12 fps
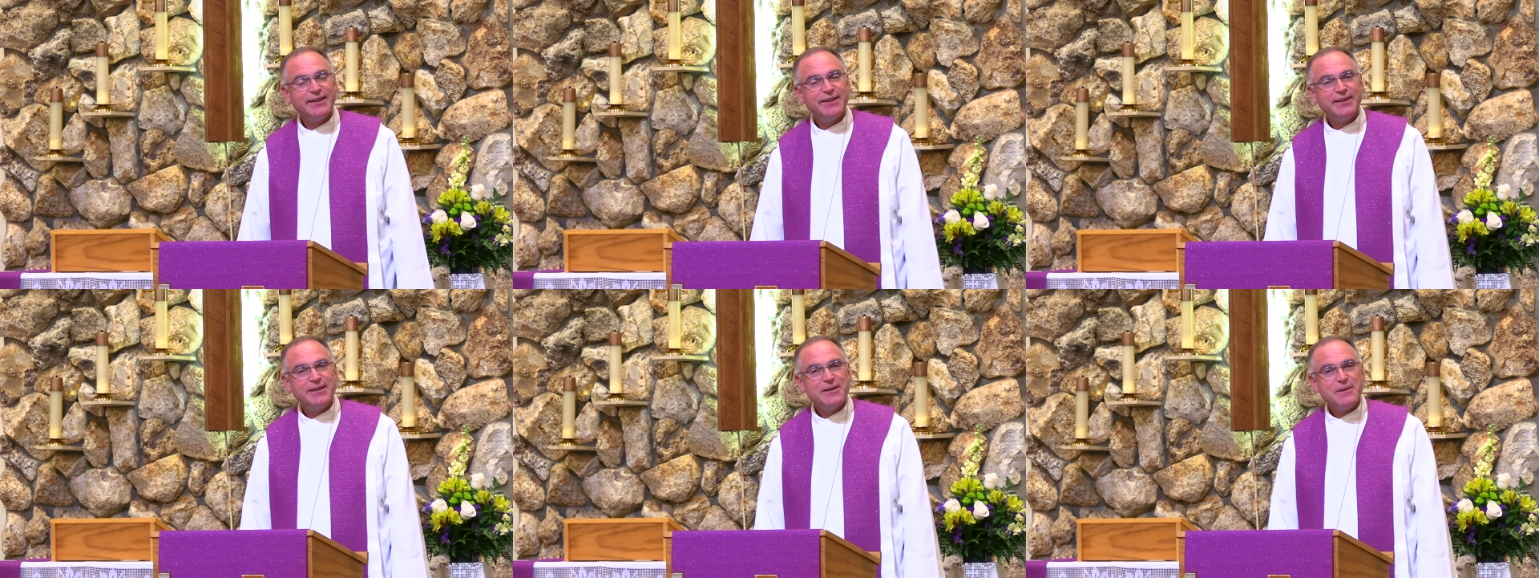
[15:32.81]

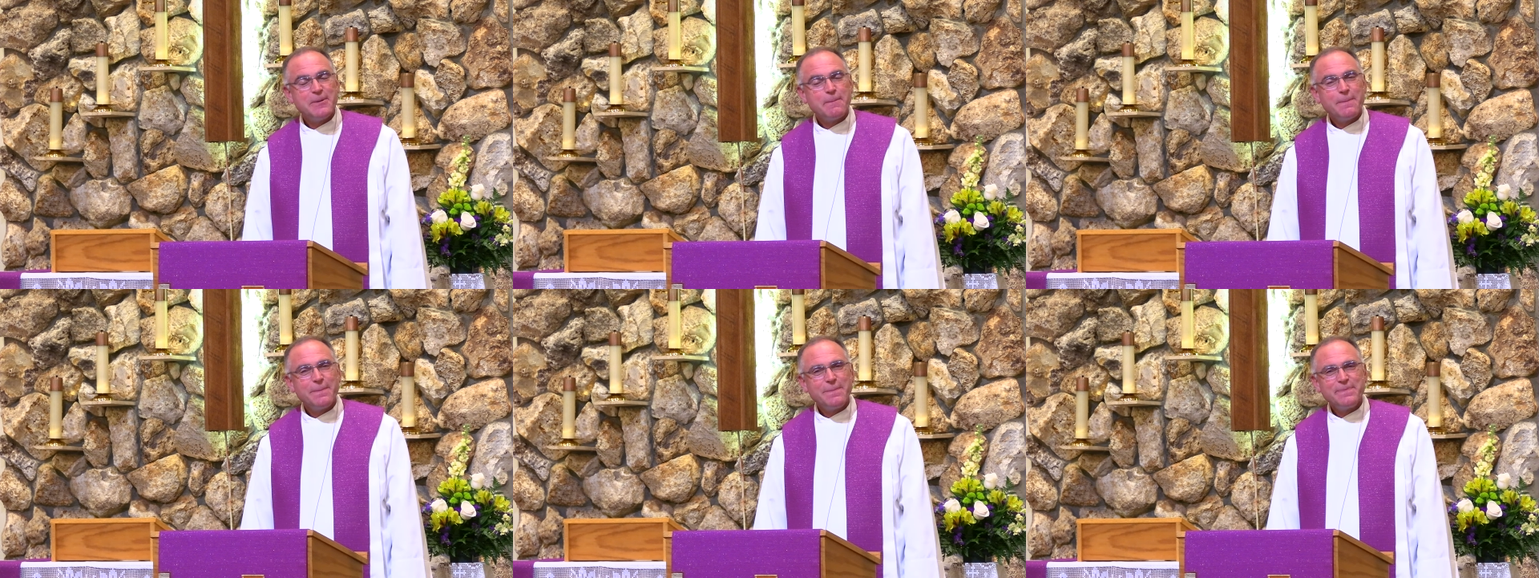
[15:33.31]

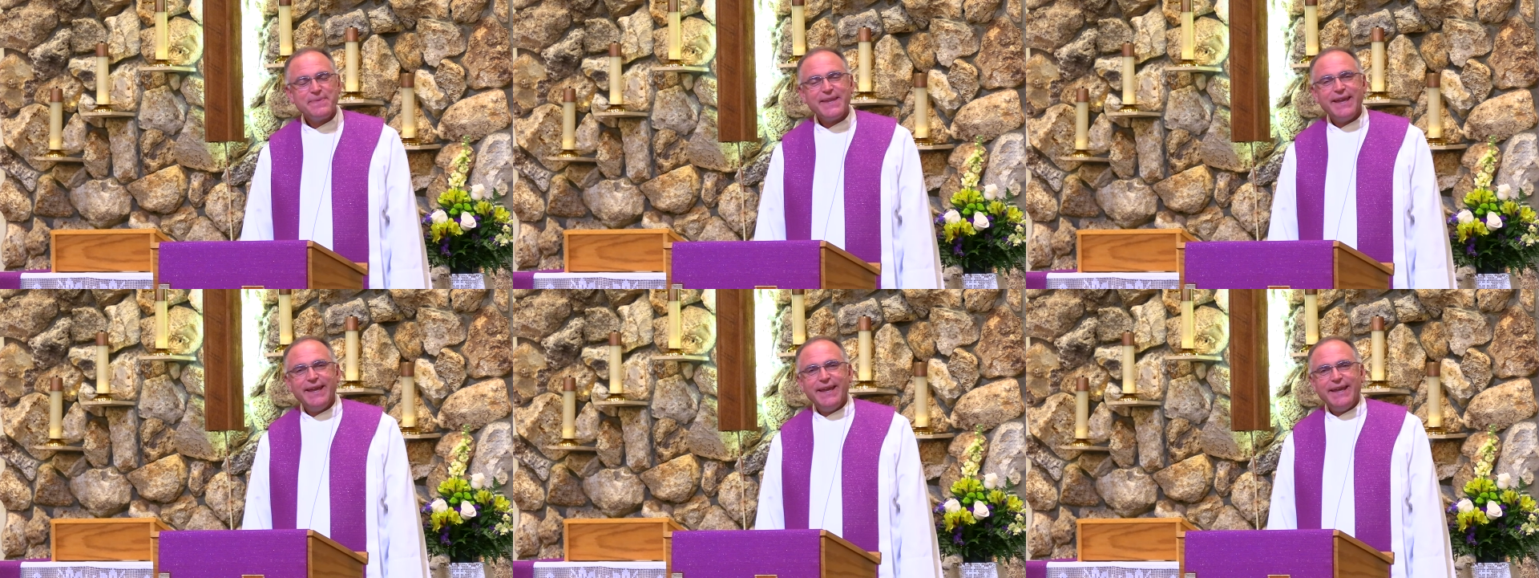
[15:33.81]

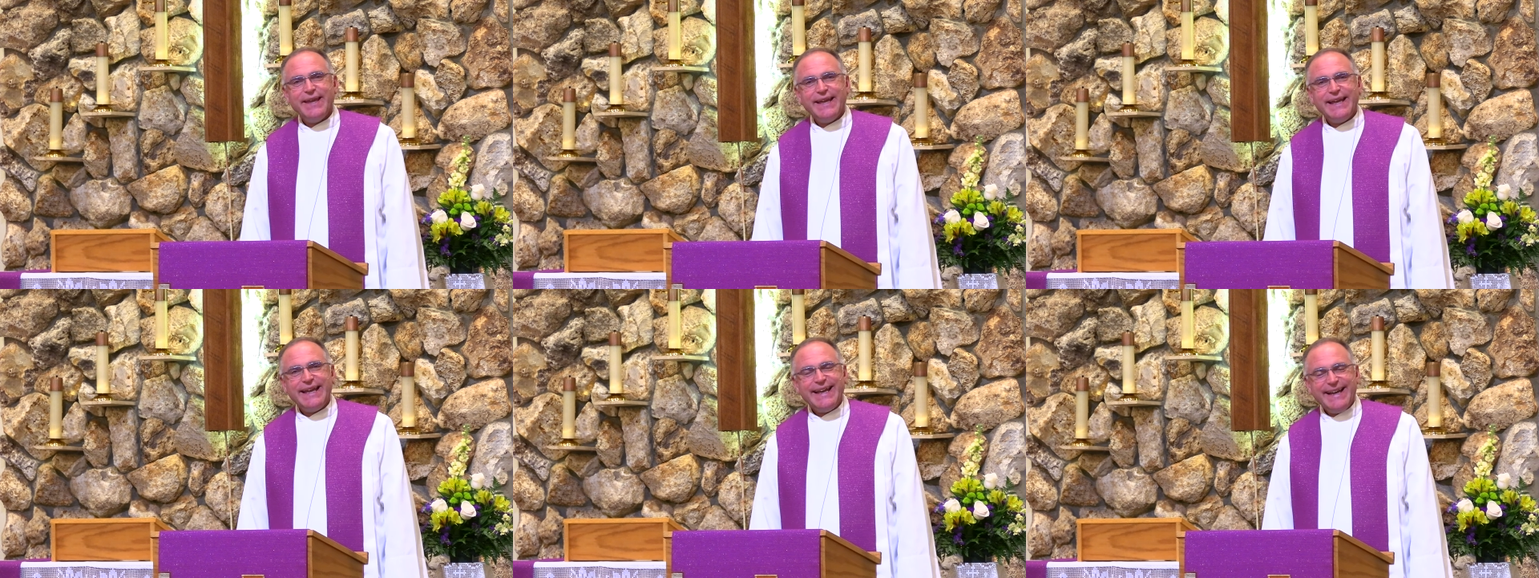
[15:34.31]

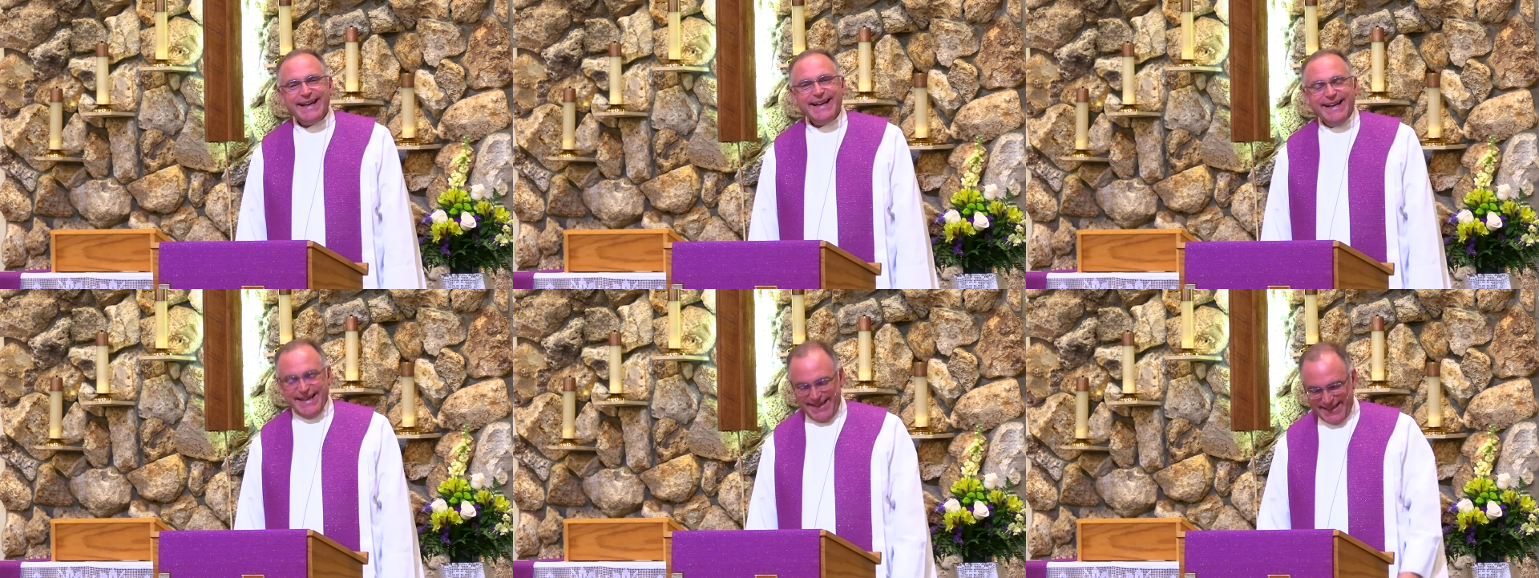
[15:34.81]

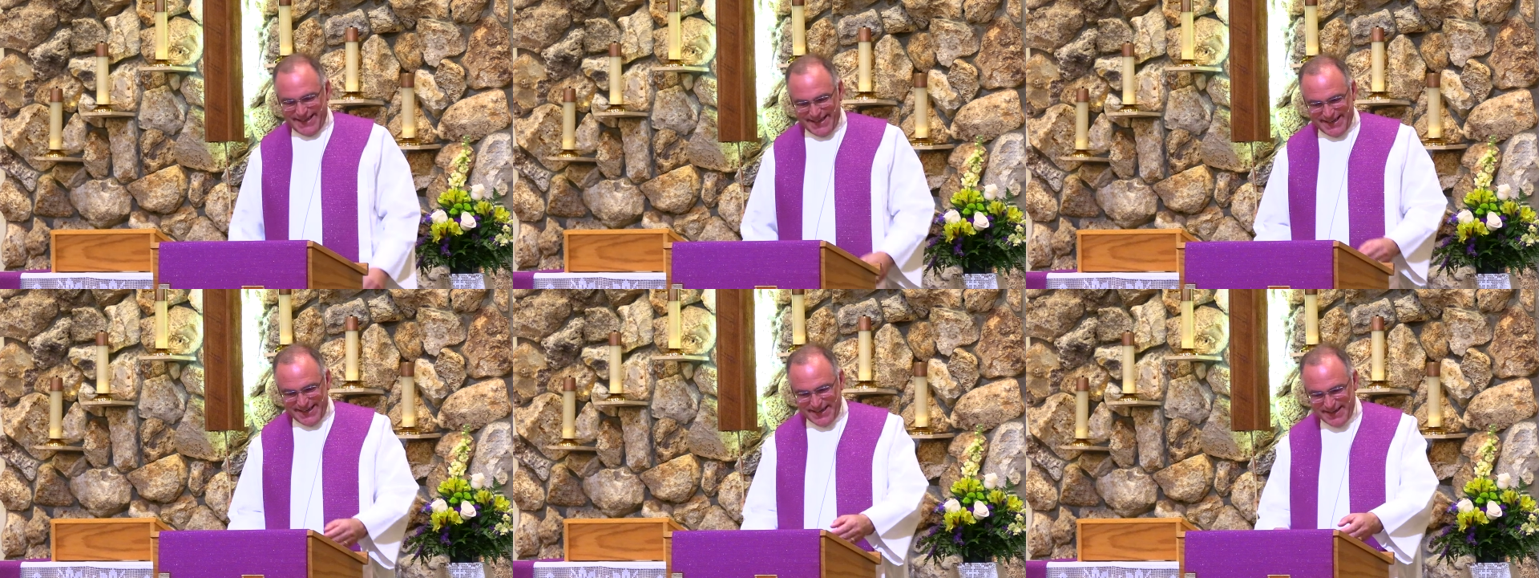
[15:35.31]

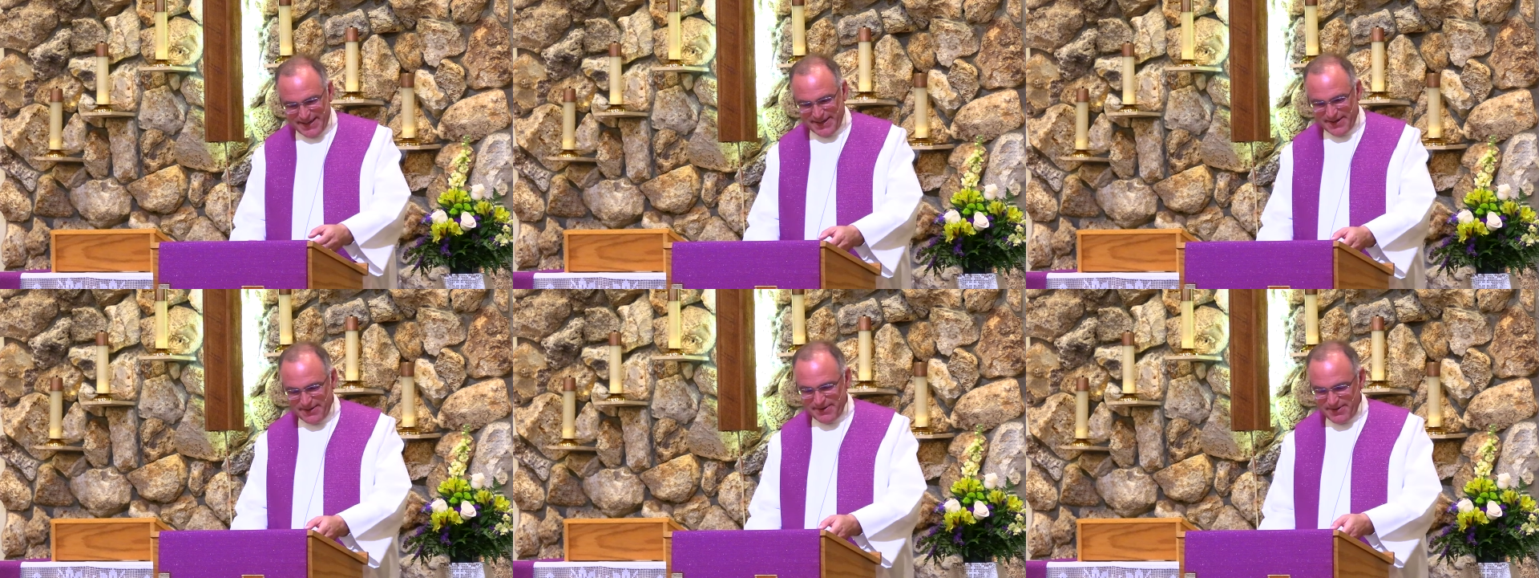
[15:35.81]

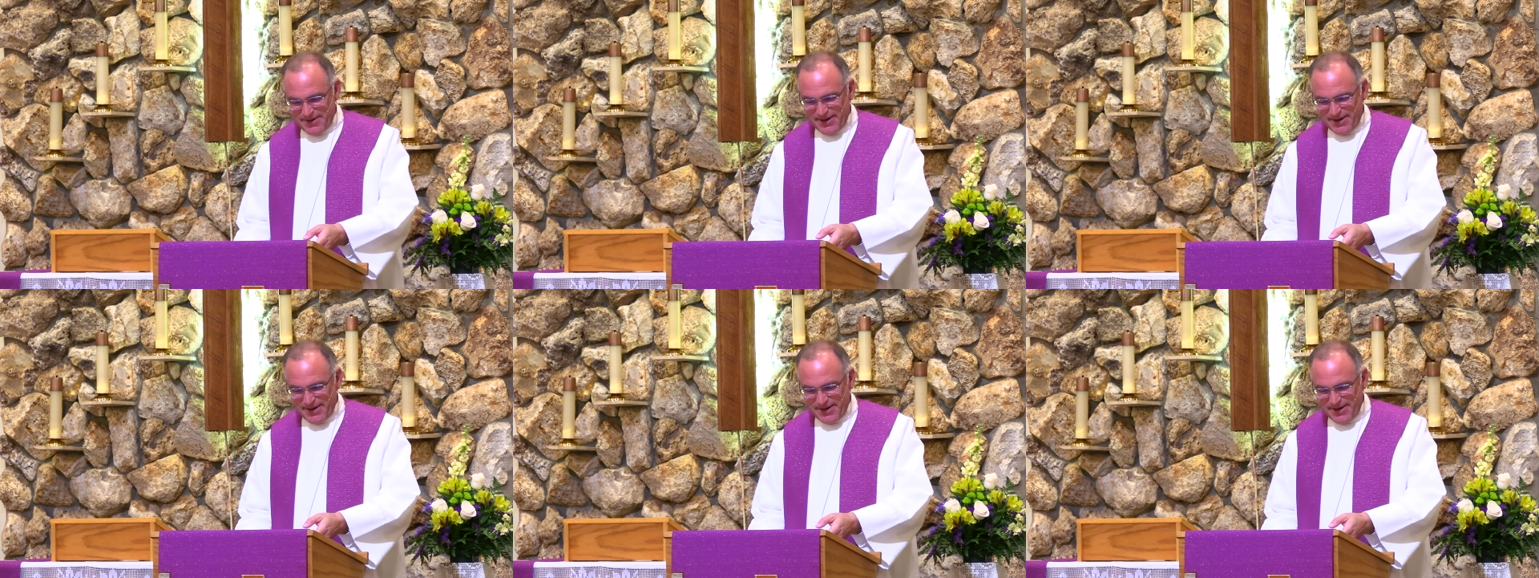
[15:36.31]
[no speech]